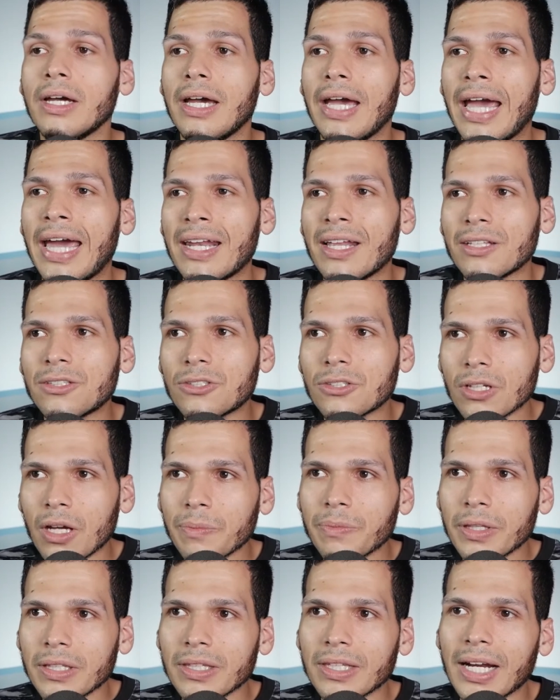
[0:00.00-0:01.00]
And it's
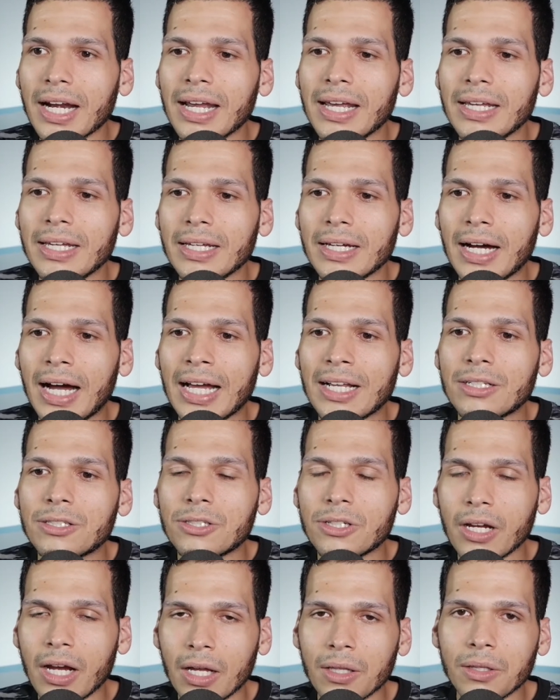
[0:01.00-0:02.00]
something that I
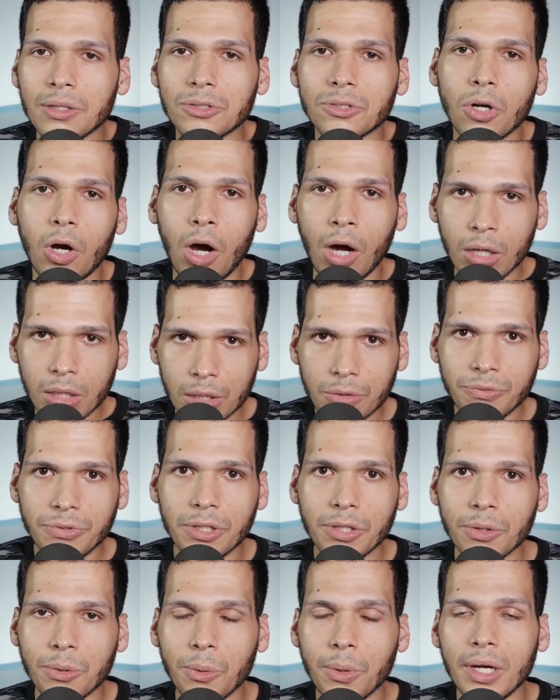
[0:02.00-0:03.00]
challenge all of
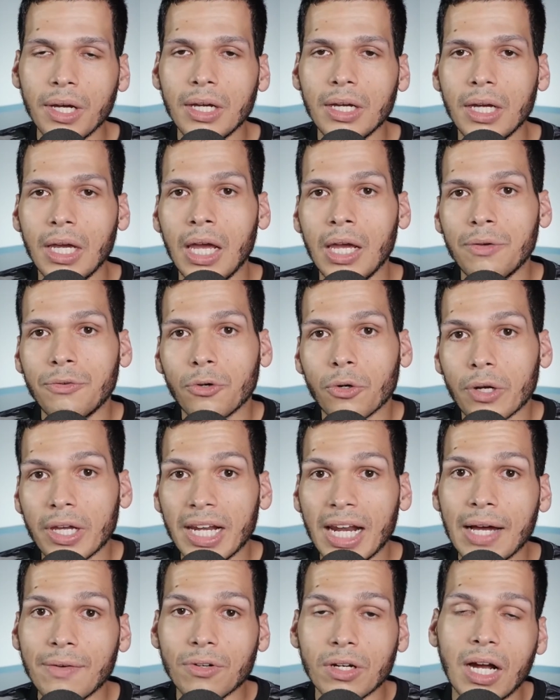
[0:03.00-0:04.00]
you, if you're going
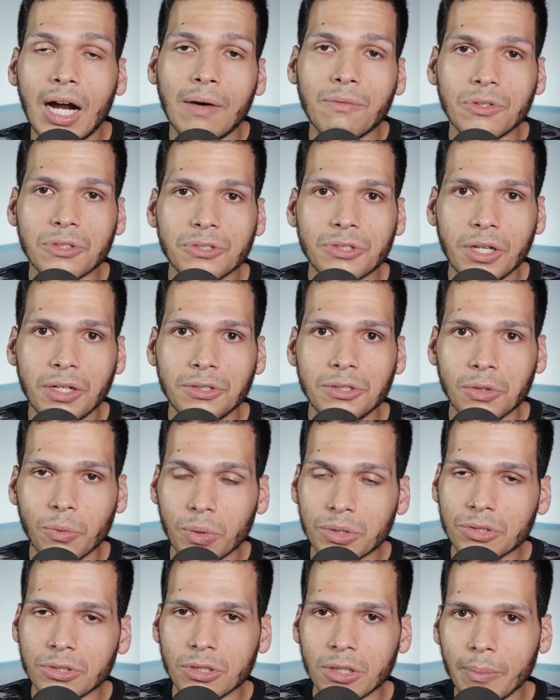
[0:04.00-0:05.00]
to have a conversation
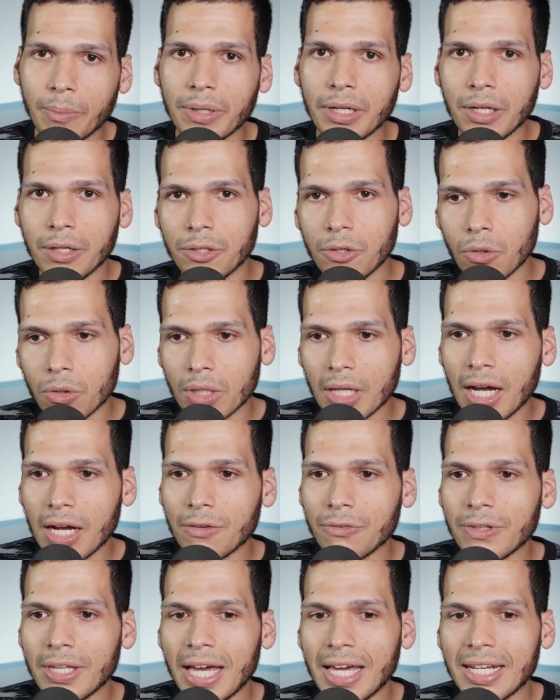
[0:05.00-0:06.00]
with somebody in your
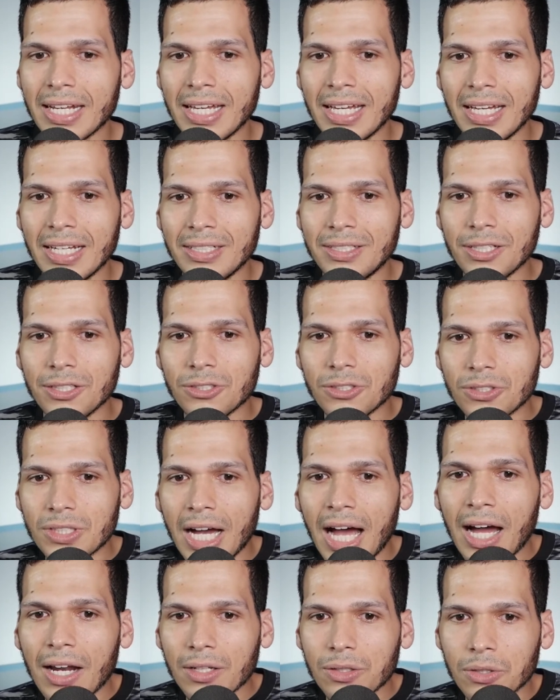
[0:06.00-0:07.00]
life that does
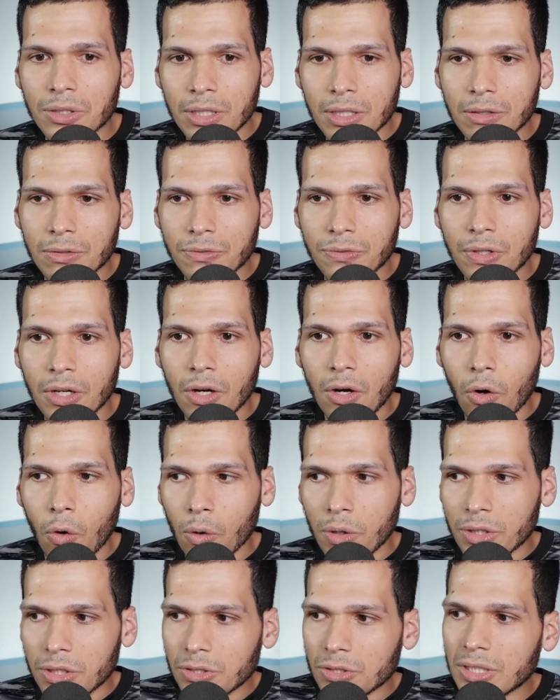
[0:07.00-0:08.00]
not live
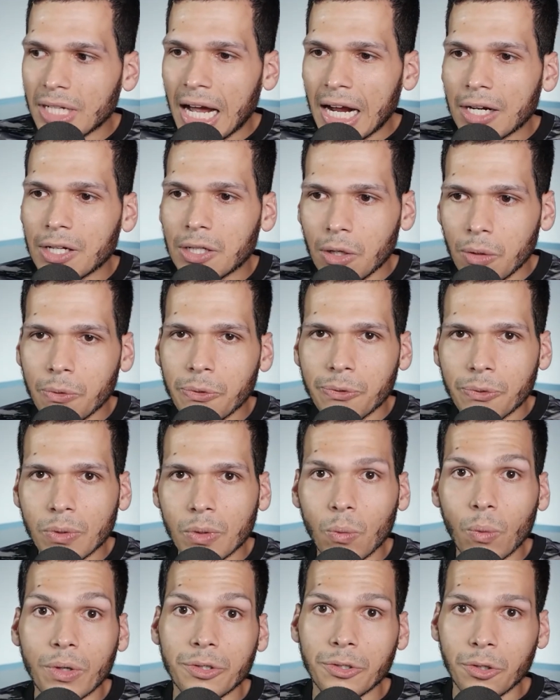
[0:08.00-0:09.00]
or does not go through
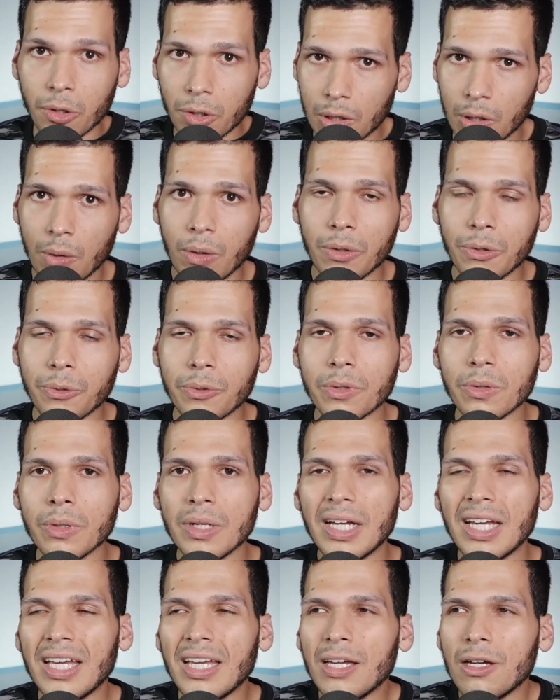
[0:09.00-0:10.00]
what you're going through,
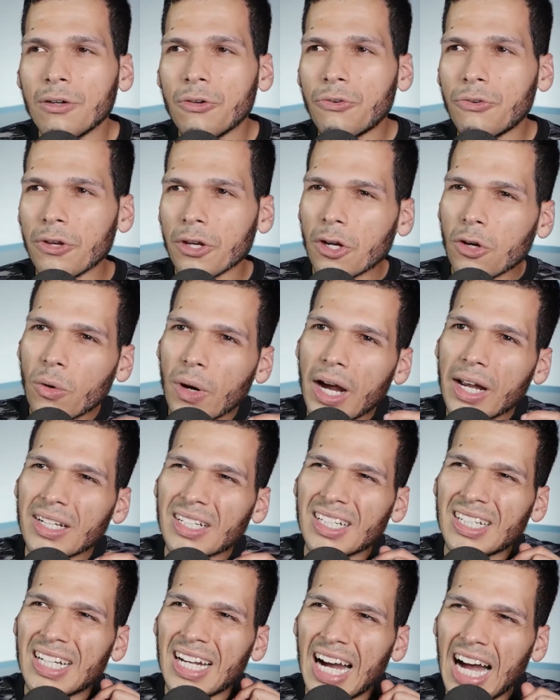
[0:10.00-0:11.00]
figure out a
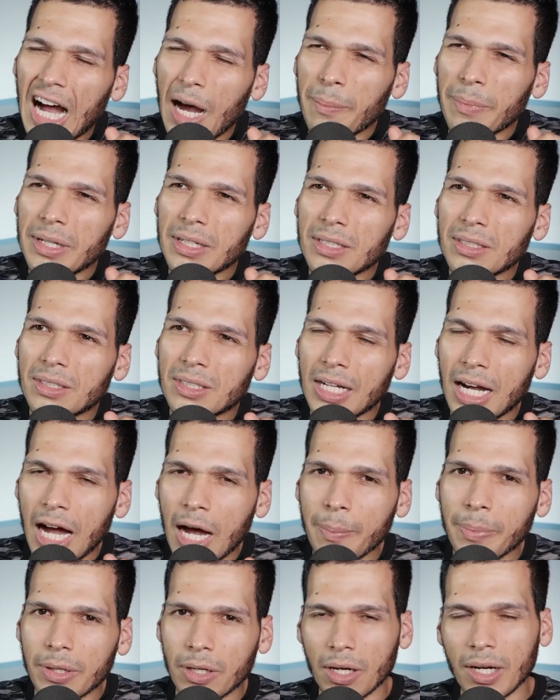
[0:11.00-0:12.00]
common
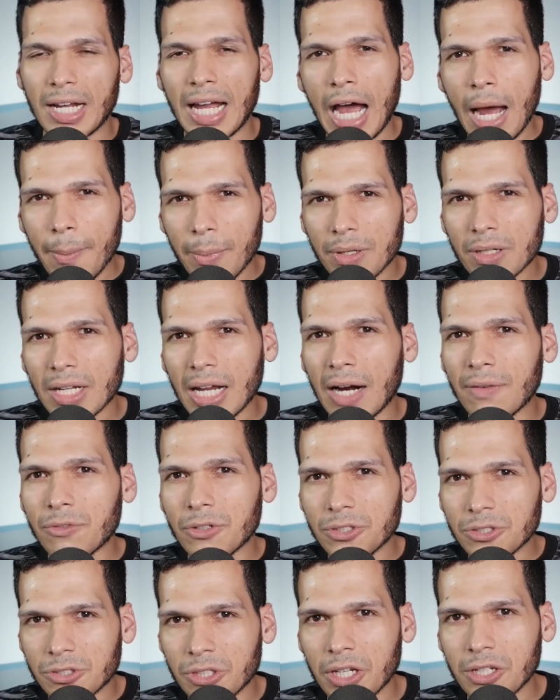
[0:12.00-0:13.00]
topic, a common
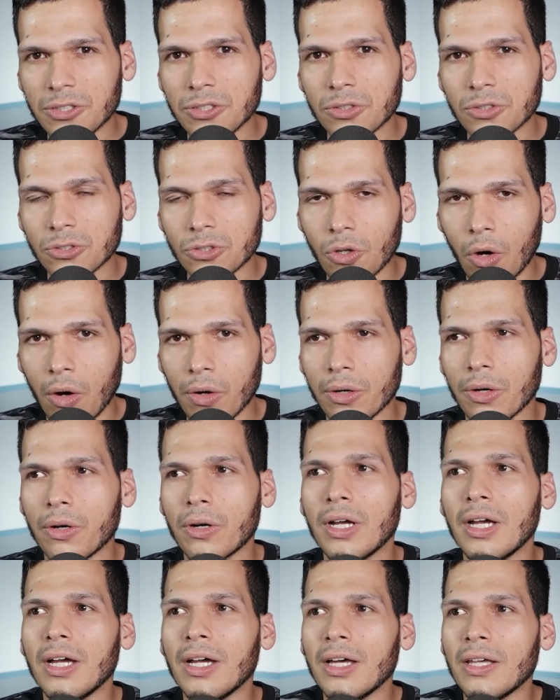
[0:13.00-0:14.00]
conversation starter
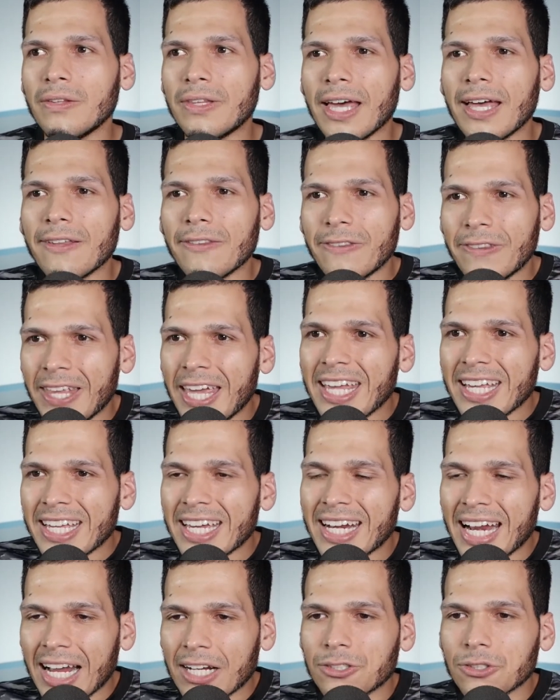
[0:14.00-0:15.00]
that they
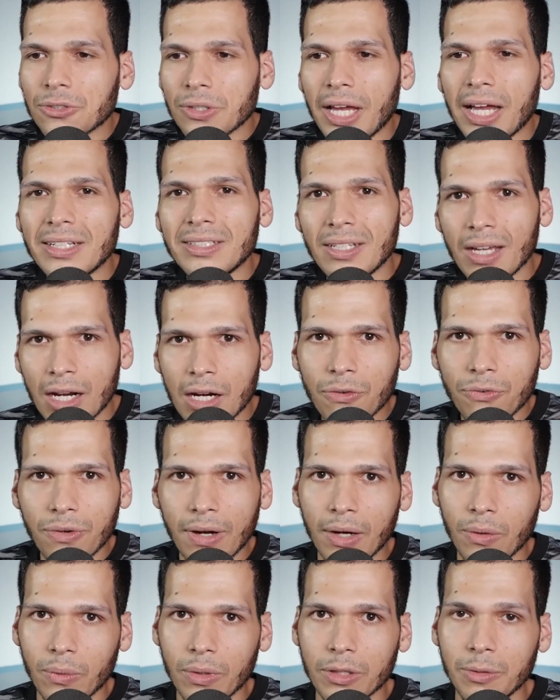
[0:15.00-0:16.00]
can actually
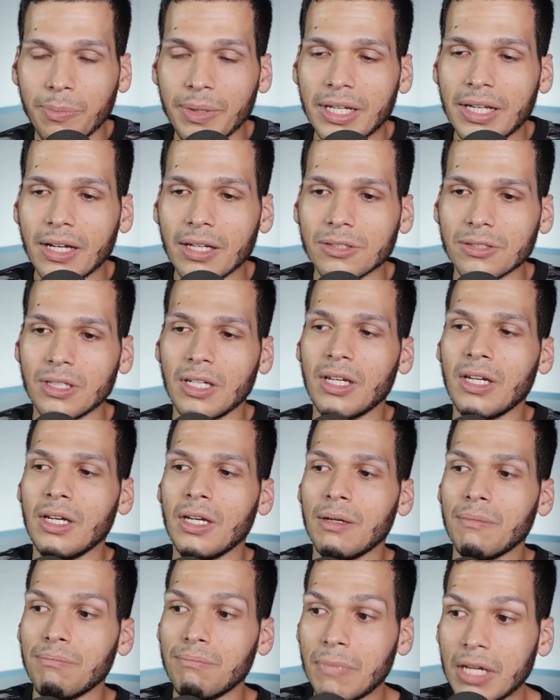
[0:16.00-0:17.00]
identify with, because
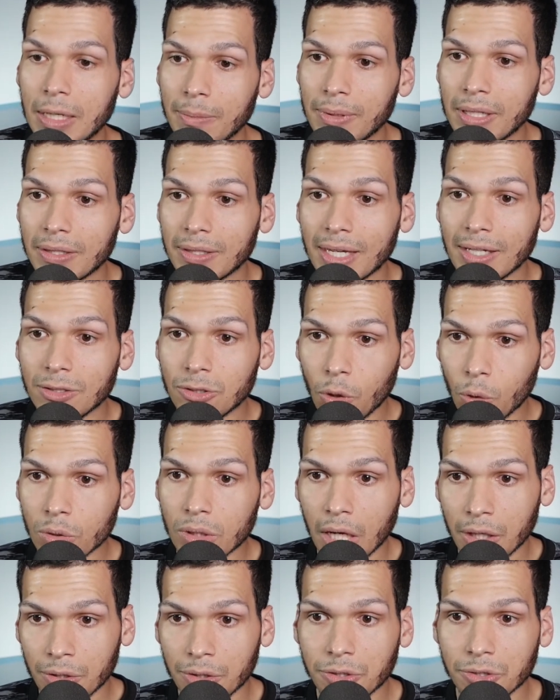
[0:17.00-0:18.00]
maybe they don't
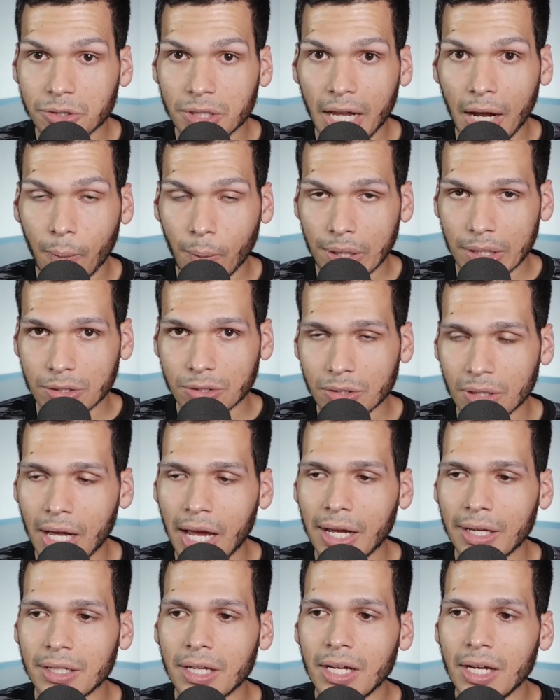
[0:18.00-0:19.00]
understand what it's
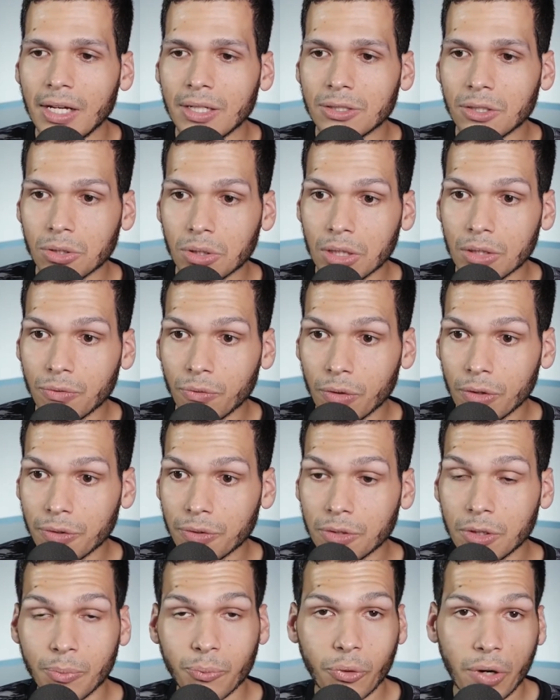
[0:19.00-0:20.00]
like to live
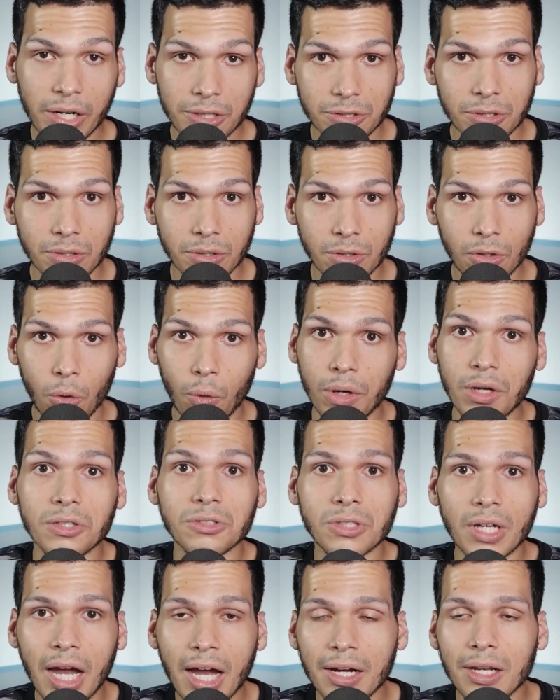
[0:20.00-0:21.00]
with depression or
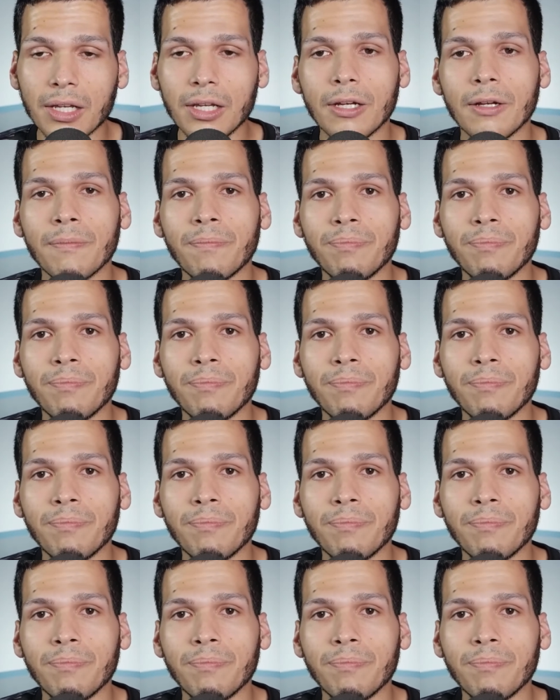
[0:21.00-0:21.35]
anxiety.